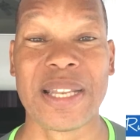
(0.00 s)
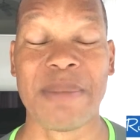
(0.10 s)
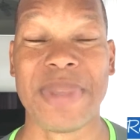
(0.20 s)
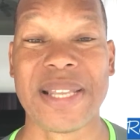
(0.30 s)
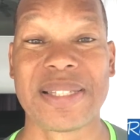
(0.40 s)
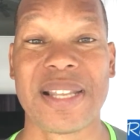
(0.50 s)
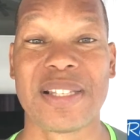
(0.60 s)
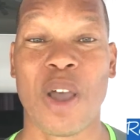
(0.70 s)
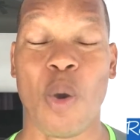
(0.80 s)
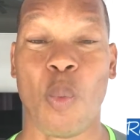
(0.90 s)
in the
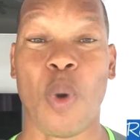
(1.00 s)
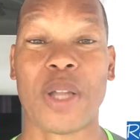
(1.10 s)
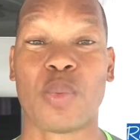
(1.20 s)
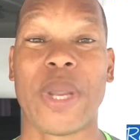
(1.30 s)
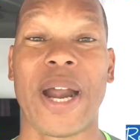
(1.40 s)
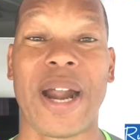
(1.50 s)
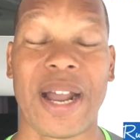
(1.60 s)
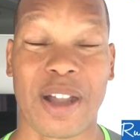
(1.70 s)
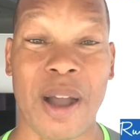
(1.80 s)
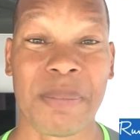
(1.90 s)
business, what we
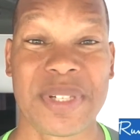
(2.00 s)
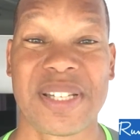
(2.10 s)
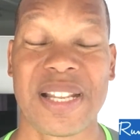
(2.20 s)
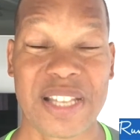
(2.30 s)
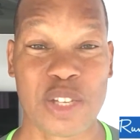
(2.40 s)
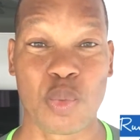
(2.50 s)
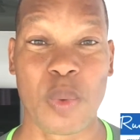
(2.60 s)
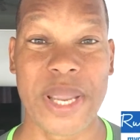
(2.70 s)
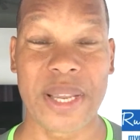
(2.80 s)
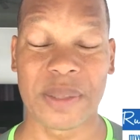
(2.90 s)
are accomplishing this
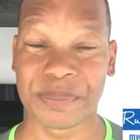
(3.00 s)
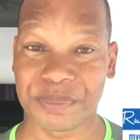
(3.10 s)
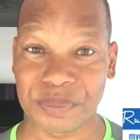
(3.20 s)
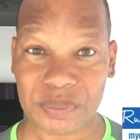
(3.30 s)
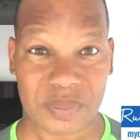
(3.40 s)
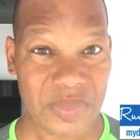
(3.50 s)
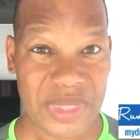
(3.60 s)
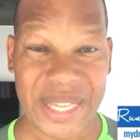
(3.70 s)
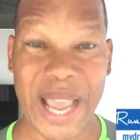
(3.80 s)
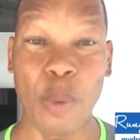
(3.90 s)
week,
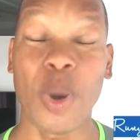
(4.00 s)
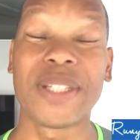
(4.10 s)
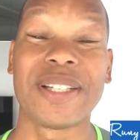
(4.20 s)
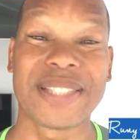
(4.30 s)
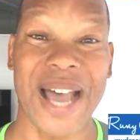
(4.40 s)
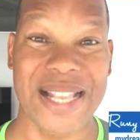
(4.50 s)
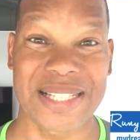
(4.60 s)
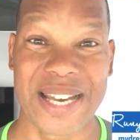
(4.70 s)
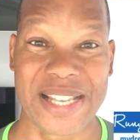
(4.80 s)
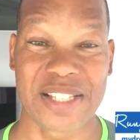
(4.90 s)
and what the
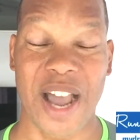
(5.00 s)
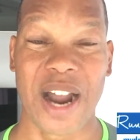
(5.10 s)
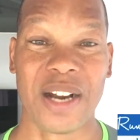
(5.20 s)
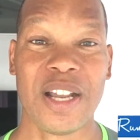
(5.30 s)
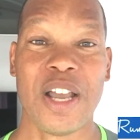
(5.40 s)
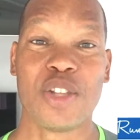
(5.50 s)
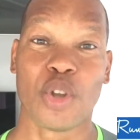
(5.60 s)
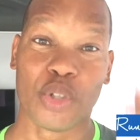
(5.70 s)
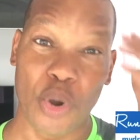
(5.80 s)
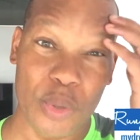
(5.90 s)
task lists are.
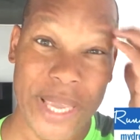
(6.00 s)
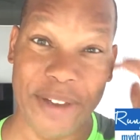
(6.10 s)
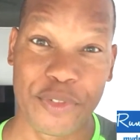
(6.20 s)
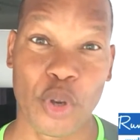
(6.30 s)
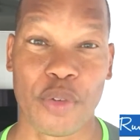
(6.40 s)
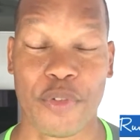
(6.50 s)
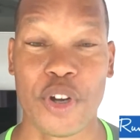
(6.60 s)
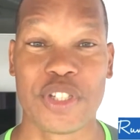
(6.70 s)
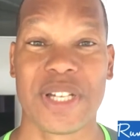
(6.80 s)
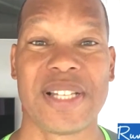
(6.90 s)
So don't give your
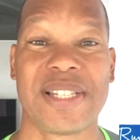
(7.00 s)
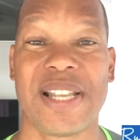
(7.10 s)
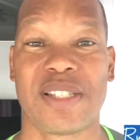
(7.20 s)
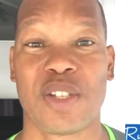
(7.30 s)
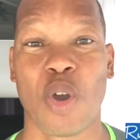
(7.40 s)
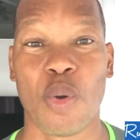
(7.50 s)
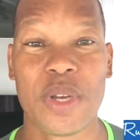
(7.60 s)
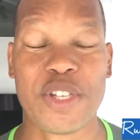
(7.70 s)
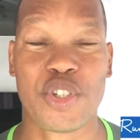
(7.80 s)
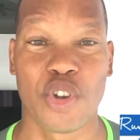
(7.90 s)
virtual assistant
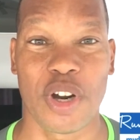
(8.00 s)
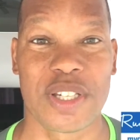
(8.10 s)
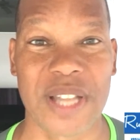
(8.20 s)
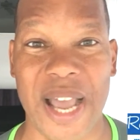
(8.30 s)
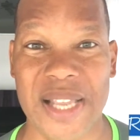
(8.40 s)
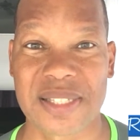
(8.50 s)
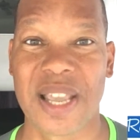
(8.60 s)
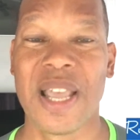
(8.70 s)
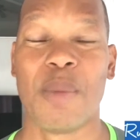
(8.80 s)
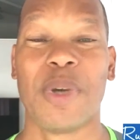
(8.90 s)
only short
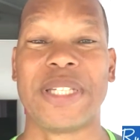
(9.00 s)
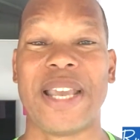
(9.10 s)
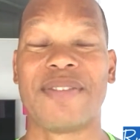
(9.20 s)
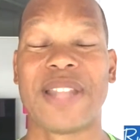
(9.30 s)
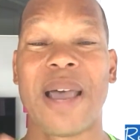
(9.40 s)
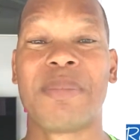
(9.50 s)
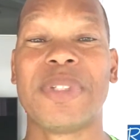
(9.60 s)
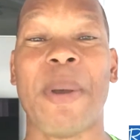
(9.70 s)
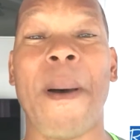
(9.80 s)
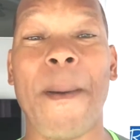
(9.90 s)
tasks, but give
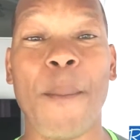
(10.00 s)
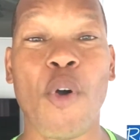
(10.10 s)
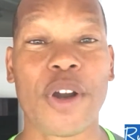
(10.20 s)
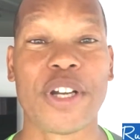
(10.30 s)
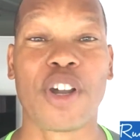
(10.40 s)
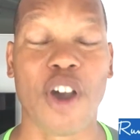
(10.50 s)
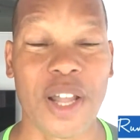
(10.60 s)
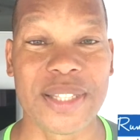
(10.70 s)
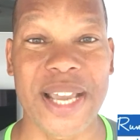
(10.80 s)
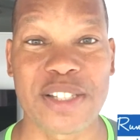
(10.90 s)
them more the
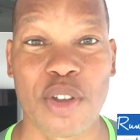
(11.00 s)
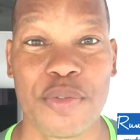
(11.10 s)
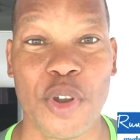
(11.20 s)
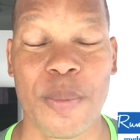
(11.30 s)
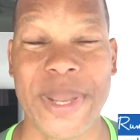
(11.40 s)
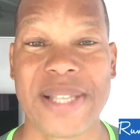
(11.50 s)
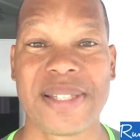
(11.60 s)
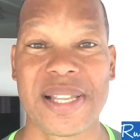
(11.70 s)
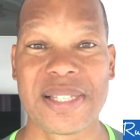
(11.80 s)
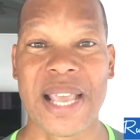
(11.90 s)
context of your
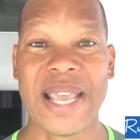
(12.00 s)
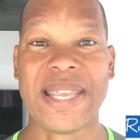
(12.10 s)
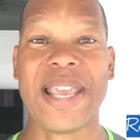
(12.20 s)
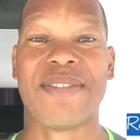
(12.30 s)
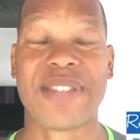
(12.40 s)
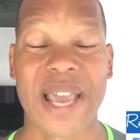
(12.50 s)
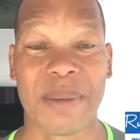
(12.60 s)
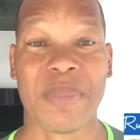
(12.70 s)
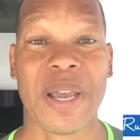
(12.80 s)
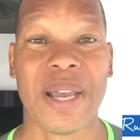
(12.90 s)
business, give
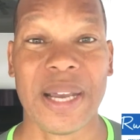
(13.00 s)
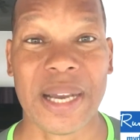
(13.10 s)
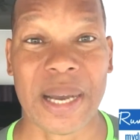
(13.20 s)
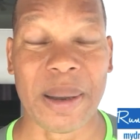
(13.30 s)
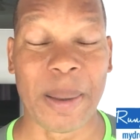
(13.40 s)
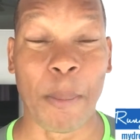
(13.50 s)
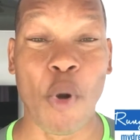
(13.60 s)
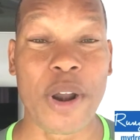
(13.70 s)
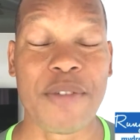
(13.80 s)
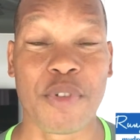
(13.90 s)
them uh,
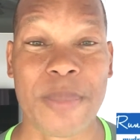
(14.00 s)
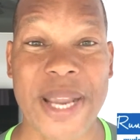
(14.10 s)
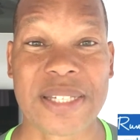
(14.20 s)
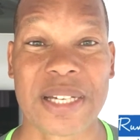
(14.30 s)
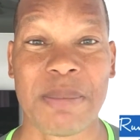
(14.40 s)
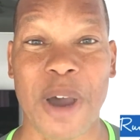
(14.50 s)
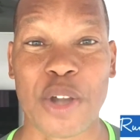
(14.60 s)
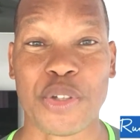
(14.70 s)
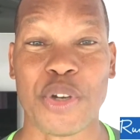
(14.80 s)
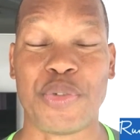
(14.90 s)
more information
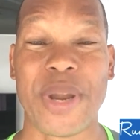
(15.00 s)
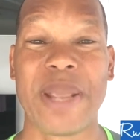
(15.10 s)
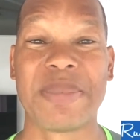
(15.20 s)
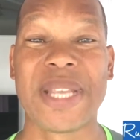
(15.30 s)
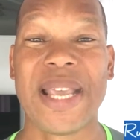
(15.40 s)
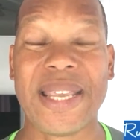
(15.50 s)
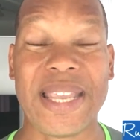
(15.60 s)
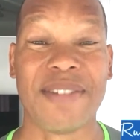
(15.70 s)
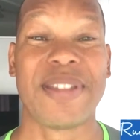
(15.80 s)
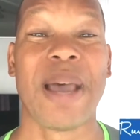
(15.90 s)
about your dreams,
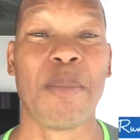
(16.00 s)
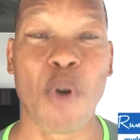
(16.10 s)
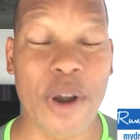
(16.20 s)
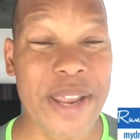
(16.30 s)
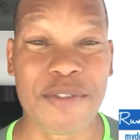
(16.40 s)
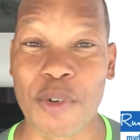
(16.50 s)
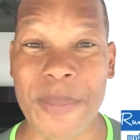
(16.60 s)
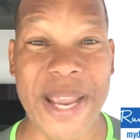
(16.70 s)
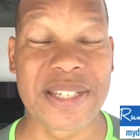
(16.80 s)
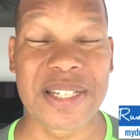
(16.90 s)
give them more
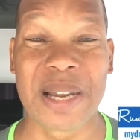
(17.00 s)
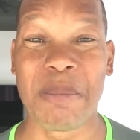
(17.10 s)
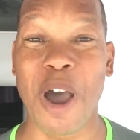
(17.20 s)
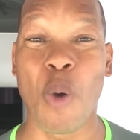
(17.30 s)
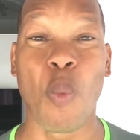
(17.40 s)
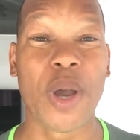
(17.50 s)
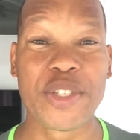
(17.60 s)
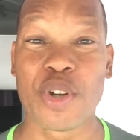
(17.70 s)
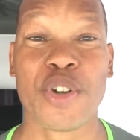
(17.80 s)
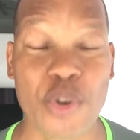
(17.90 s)
information about
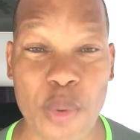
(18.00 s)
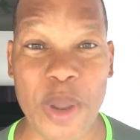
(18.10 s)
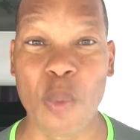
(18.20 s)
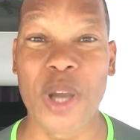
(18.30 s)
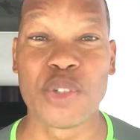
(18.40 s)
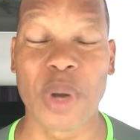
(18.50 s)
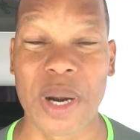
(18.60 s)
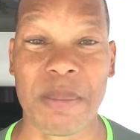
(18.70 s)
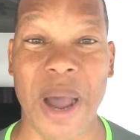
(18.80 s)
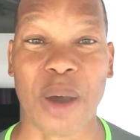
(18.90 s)
what you're doing, what you
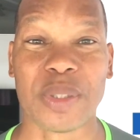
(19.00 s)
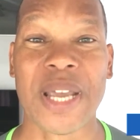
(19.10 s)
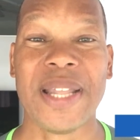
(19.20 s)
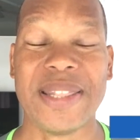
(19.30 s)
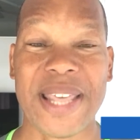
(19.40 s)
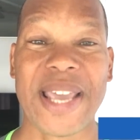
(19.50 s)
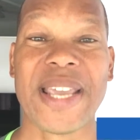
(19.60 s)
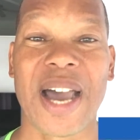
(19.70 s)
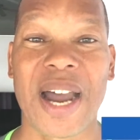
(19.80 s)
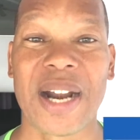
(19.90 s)
are about.
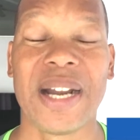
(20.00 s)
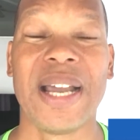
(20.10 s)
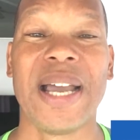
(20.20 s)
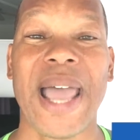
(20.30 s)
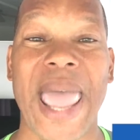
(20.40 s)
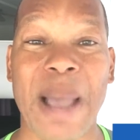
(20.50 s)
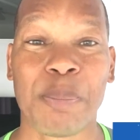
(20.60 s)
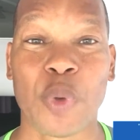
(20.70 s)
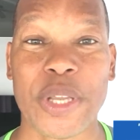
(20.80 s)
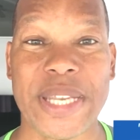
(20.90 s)
They are
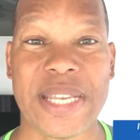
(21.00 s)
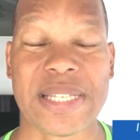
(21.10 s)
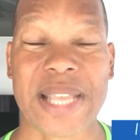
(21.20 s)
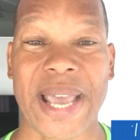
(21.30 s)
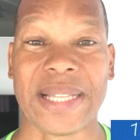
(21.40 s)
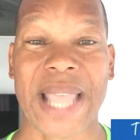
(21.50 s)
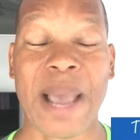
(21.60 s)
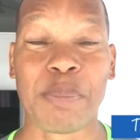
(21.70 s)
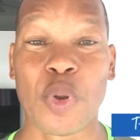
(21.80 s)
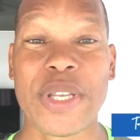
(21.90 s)
employees, and
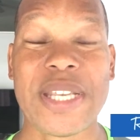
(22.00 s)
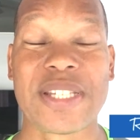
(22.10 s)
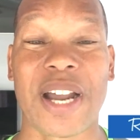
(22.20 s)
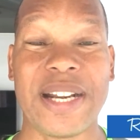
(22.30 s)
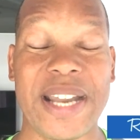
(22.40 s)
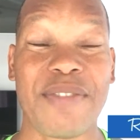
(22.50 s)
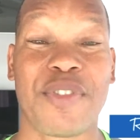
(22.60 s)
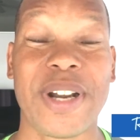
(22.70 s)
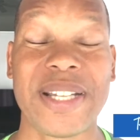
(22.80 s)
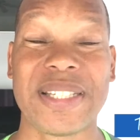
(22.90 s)
employees are
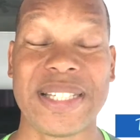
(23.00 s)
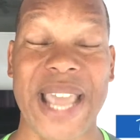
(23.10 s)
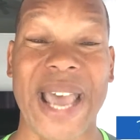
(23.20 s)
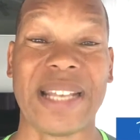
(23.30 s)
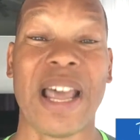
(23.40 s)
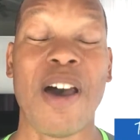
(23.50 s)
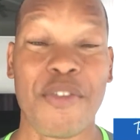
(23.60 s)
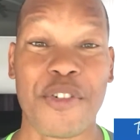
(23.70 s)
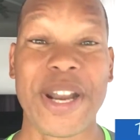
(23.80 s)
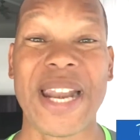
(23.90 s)
different than
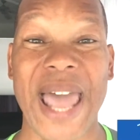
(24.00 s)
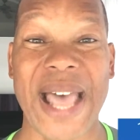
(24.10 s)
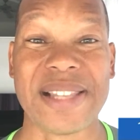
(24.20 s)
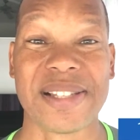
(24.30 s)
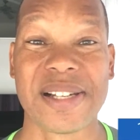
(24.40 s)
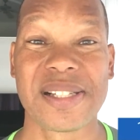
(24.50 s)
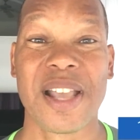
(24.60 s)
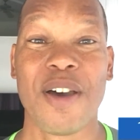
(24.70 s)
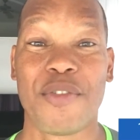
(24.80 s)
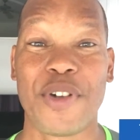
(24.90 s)
freelancers.
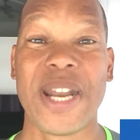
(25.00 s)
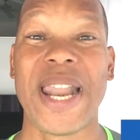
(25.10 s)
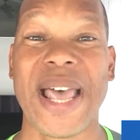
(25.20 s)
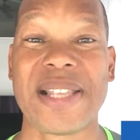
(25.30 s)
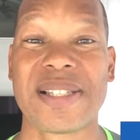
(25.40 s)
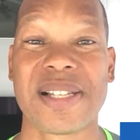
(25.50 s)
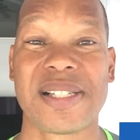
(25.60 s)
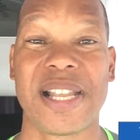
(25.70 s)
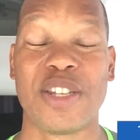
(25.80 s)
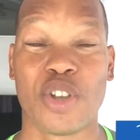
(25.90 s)

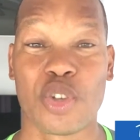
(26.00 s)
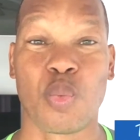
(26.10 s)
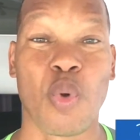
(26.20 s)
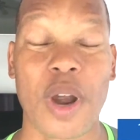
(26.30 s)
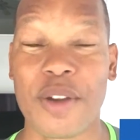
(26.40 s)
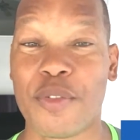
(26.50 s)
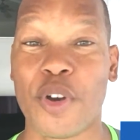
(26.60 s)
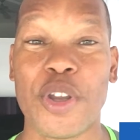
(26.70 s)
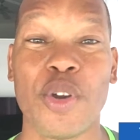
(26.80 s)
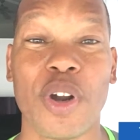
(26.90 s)
Freelancers, they just work
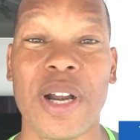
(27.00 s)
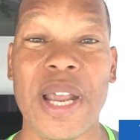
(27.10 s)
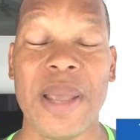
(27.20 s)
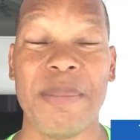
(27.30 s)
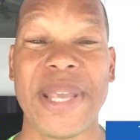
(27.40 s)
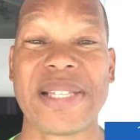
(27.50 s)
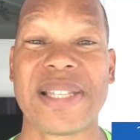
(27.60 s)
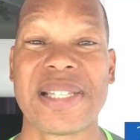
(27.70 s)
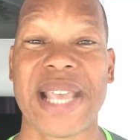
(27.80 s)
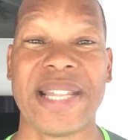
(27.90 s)
for your
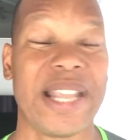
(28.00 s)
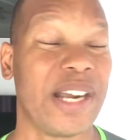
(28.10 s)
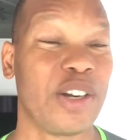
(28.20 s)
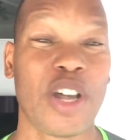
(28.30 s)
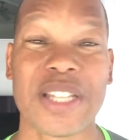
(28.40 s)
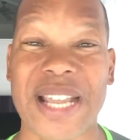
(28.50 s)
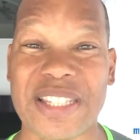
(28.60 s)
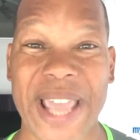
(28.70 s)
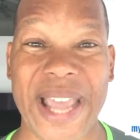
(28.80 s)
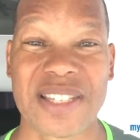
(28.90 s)
business and they are not
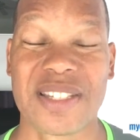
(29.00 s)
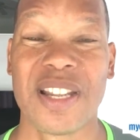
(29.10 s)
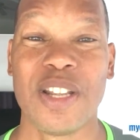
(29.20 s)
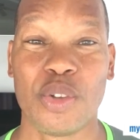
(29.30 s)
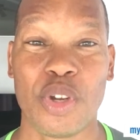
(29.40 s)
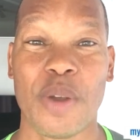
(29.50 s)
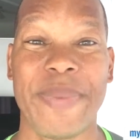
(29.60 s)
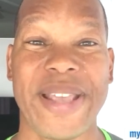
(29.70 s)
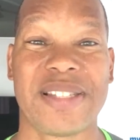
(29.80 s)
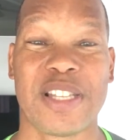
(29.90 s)
attached to your
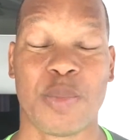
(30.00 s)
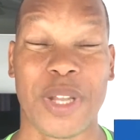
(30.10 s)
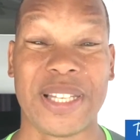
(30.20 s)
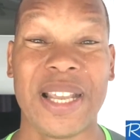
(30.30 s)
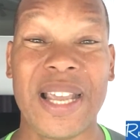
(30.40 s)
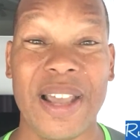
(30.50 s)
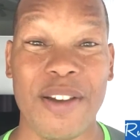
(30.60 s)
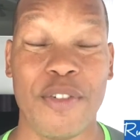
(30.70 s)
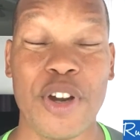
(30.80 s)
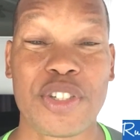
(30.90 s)
business. But
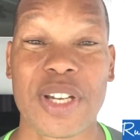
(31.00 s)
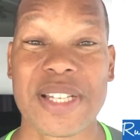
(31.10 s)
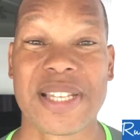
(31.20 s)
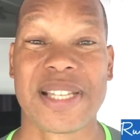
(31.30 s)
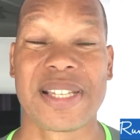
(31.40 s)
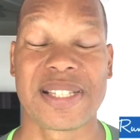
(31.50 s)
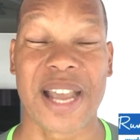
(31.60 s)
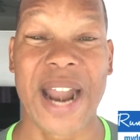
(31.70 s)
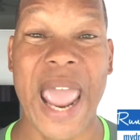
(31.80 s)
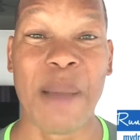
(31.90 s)
virtual assistants
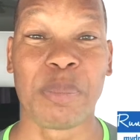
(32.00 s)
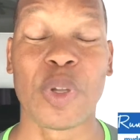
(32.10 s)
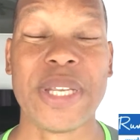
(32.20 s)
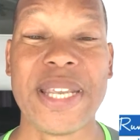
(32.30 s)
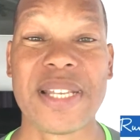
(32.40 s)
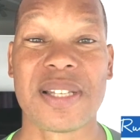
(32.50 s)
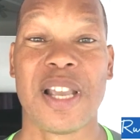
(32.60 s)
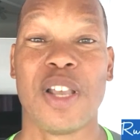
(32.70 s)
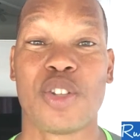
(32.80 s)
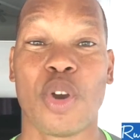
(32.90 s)
are employees,
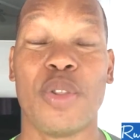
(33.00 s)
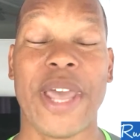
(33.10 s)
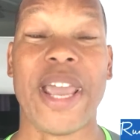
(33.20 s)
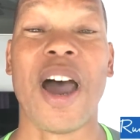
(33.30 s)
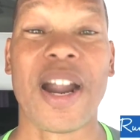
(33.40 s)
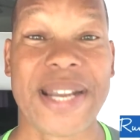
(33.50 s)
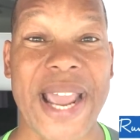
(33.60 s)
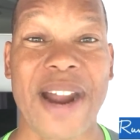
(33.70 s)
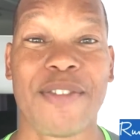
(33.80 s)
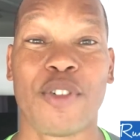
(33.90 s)
so they are
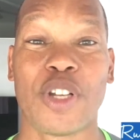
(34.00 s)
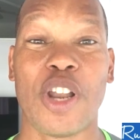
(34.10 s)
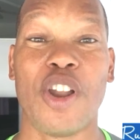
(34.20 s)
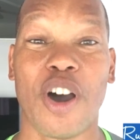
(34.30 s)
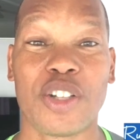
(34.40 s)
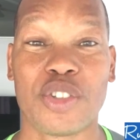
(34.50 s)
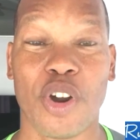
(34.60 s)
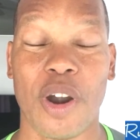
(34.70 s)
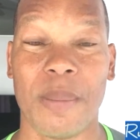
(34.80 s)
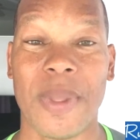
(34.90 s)
there for the long
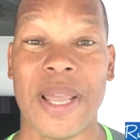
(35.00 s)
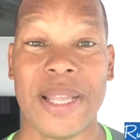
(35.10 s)
term.